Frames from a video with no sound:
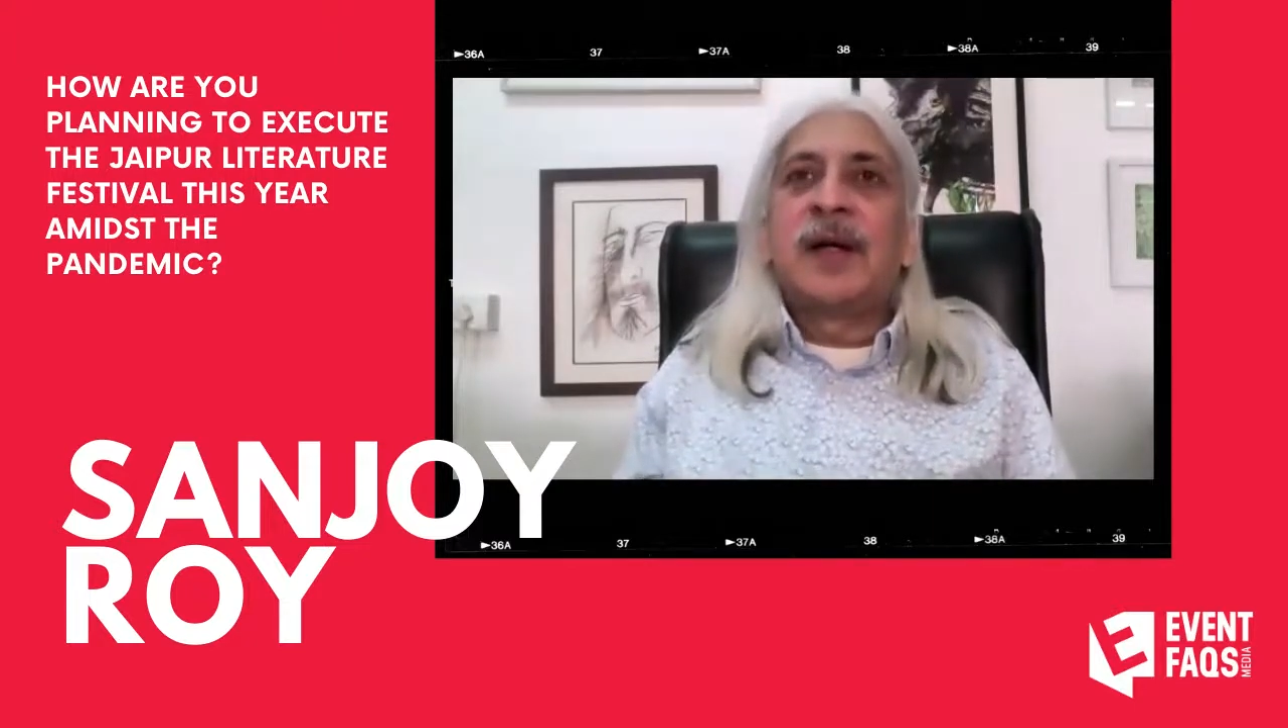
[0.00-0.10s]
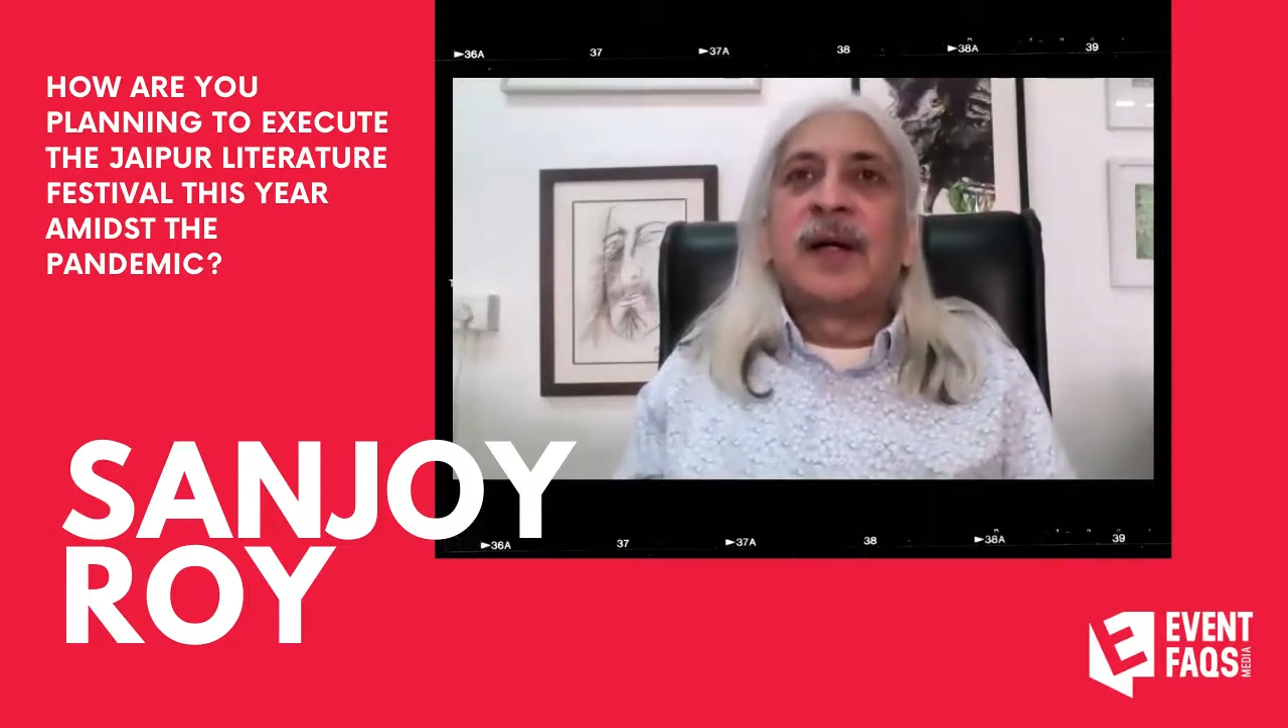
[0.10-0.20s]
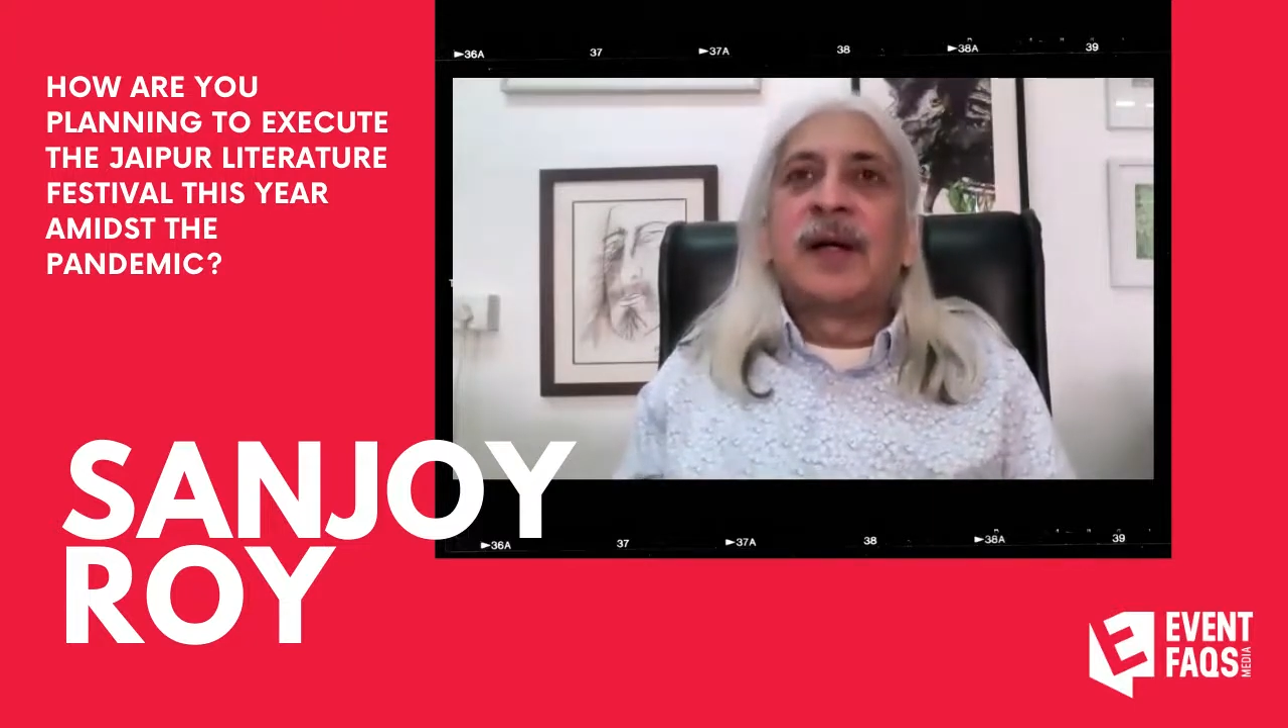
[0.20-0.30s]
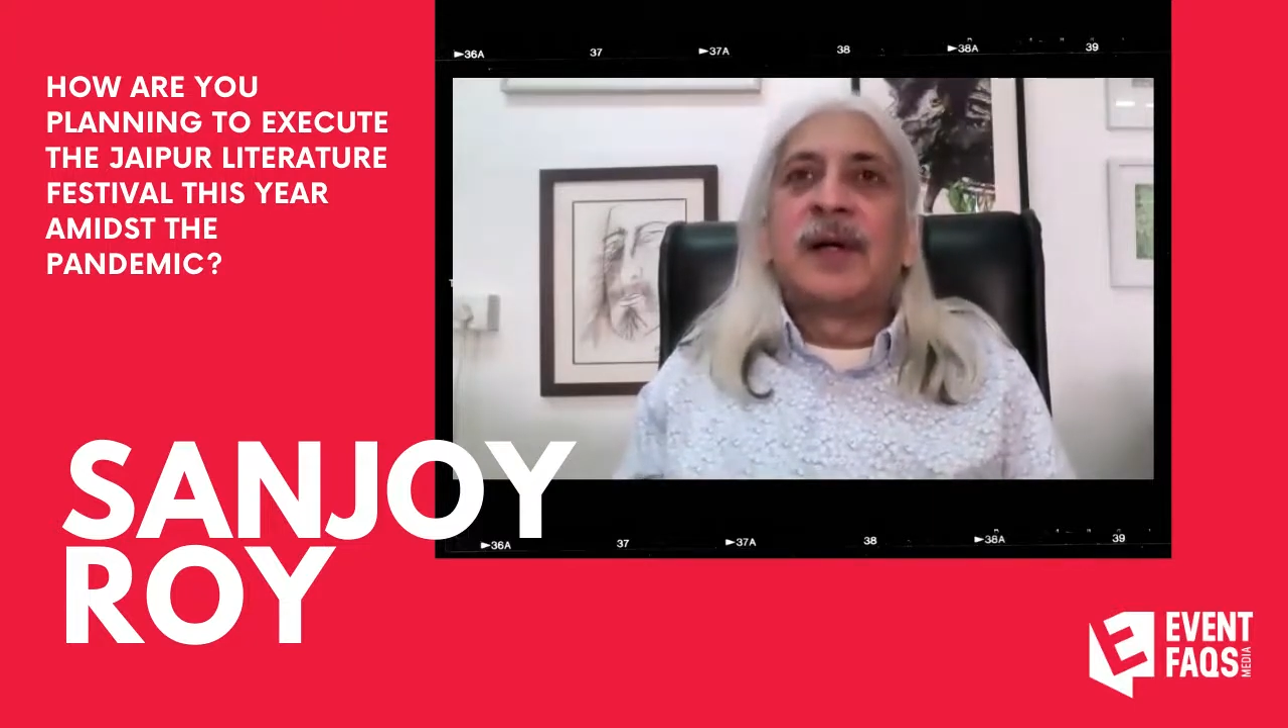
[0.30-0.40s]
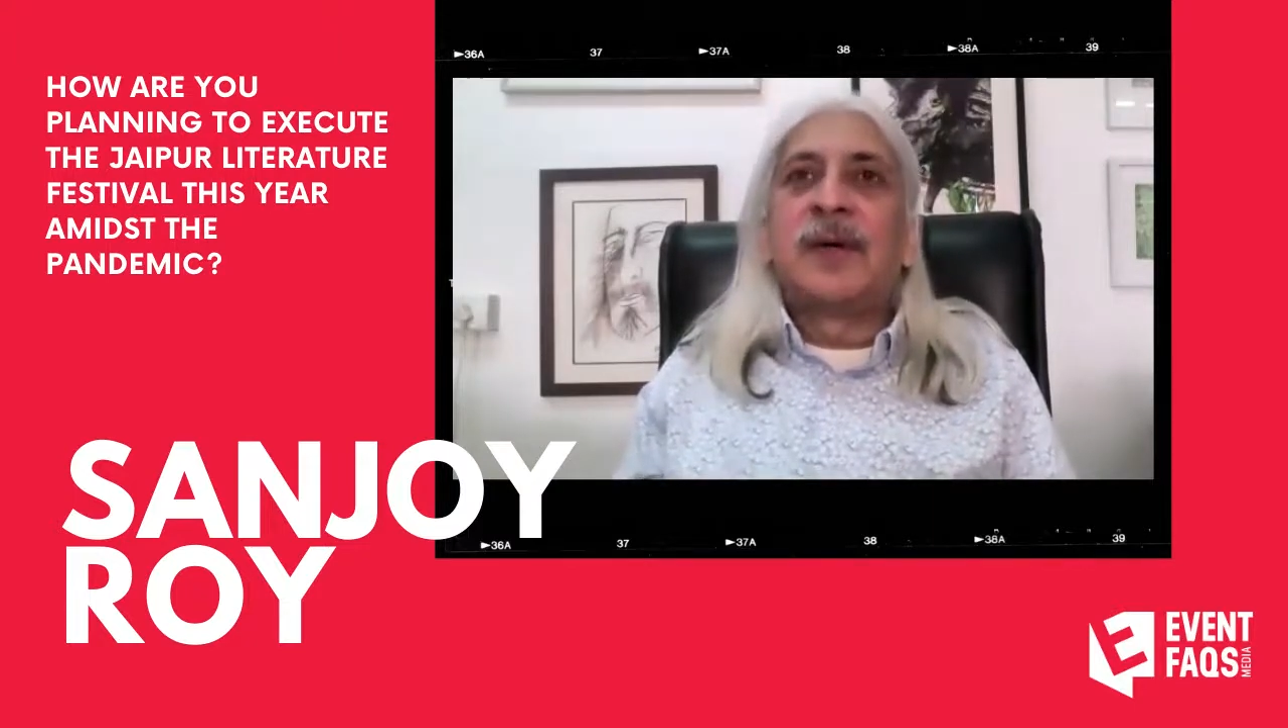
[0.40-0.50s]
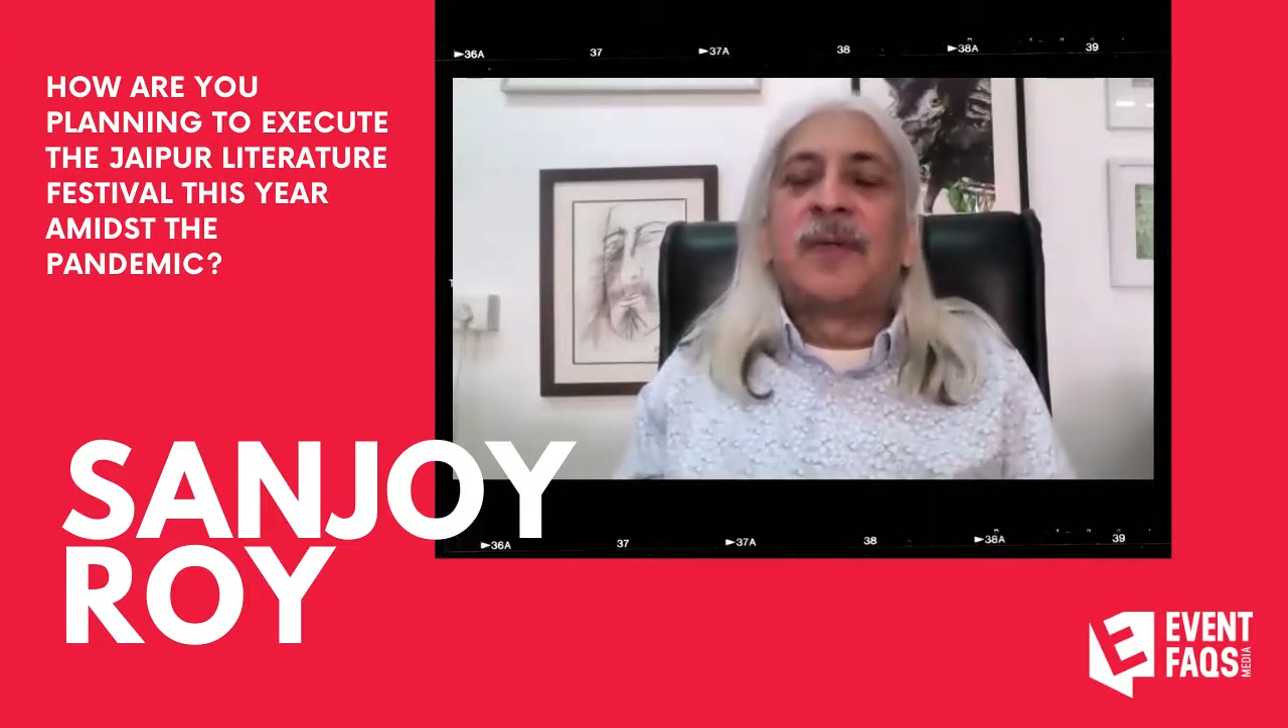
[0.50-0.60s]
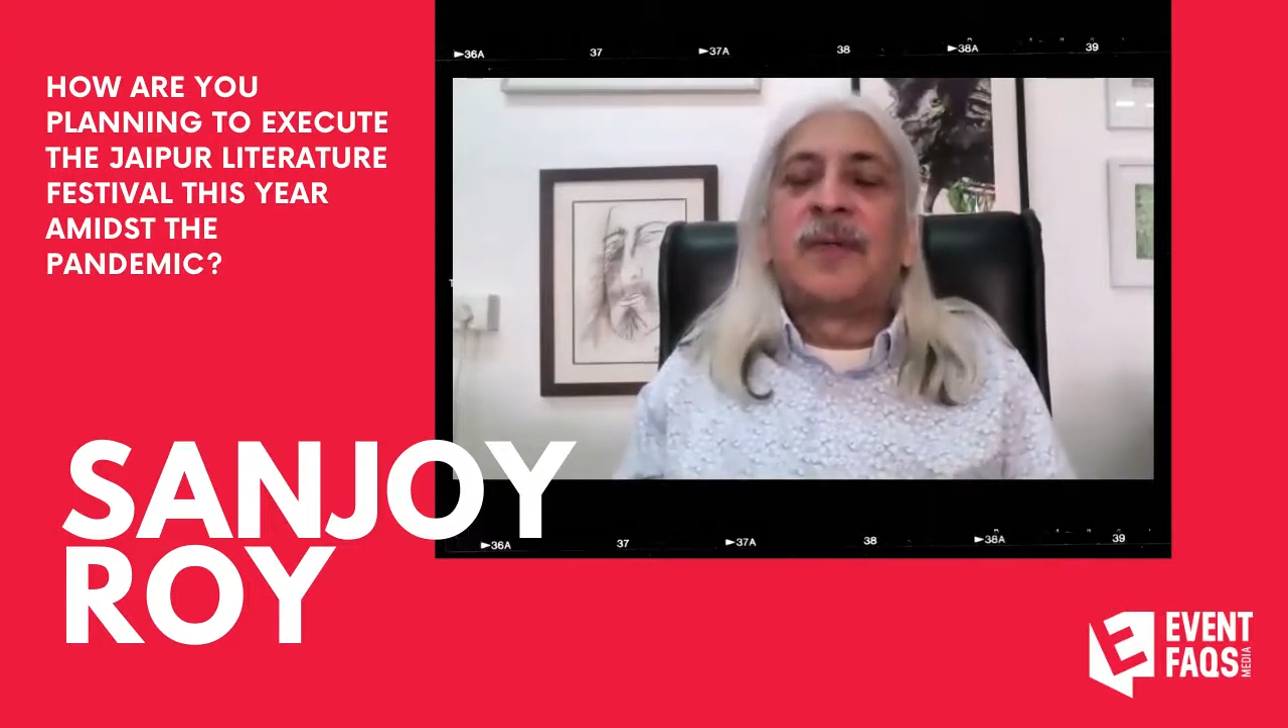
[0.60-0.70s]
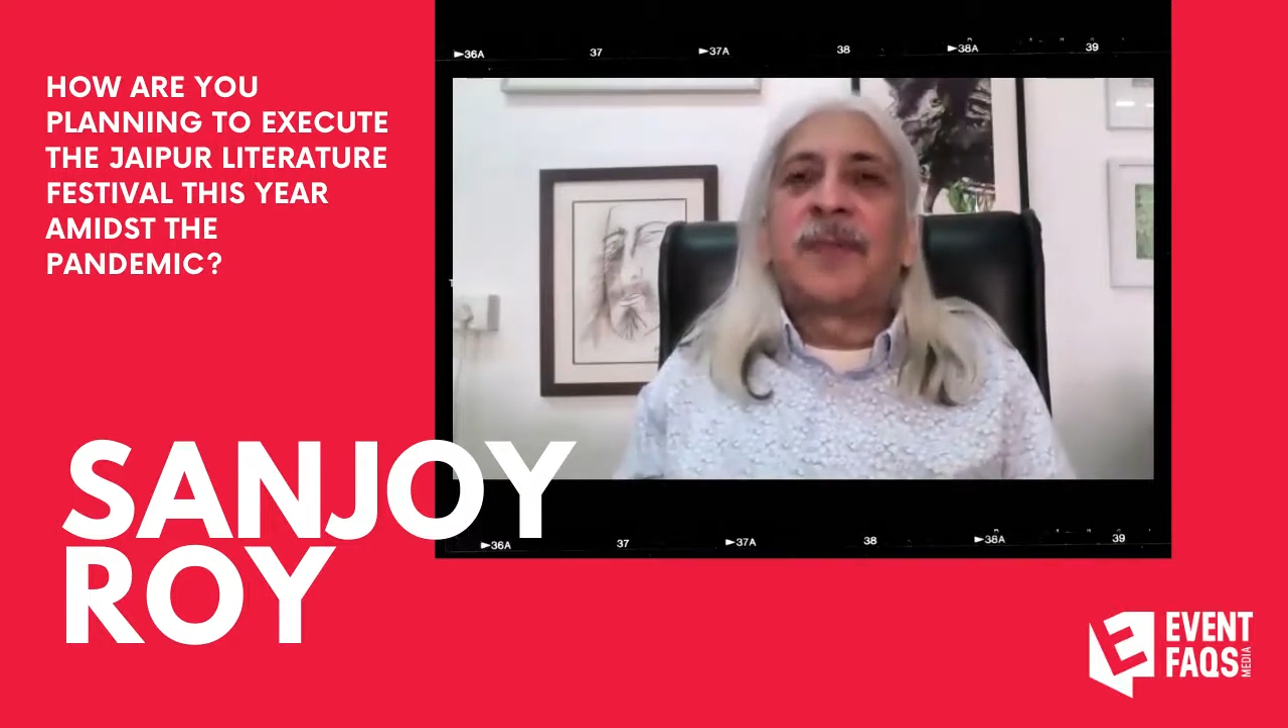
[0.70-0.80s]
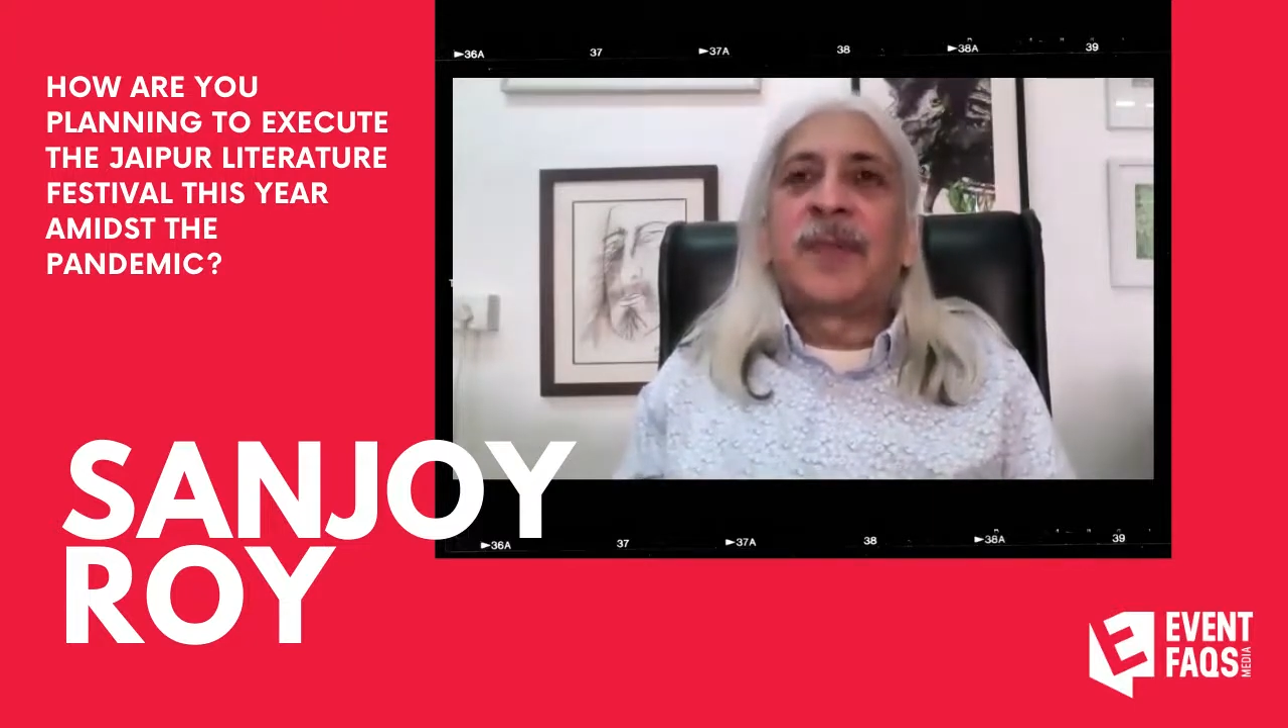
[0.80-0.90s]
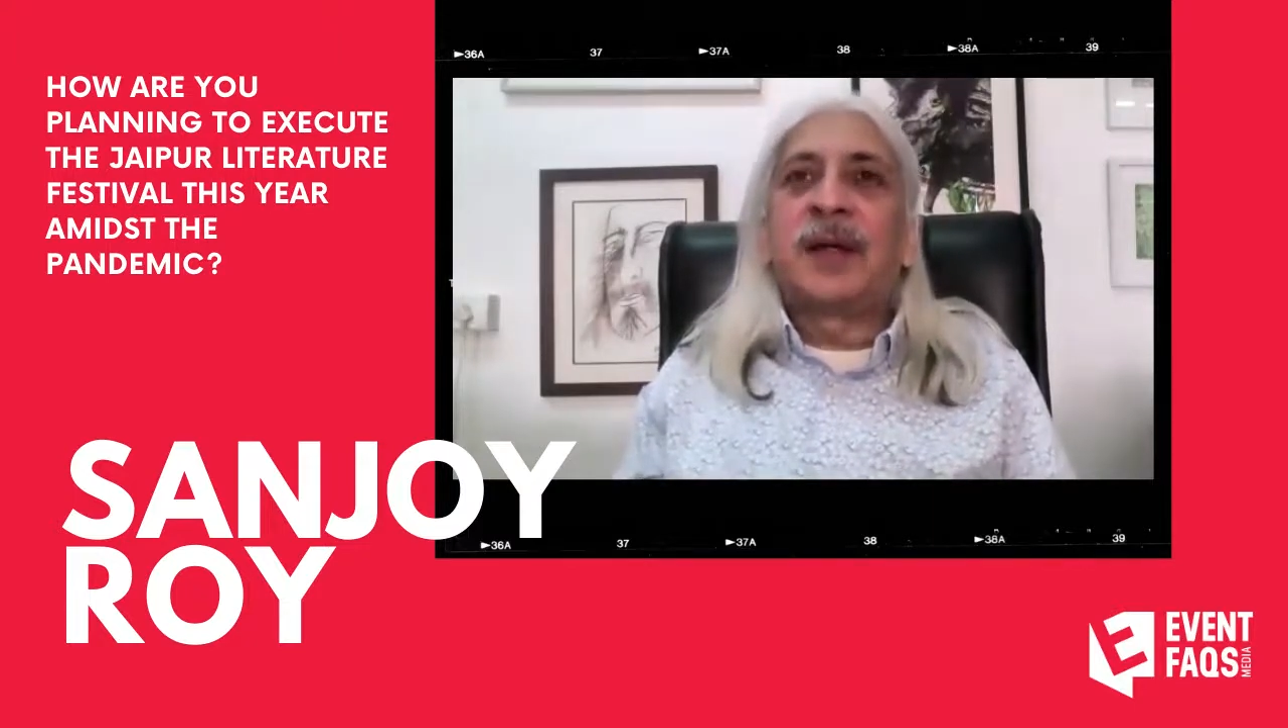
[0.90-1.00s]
Um,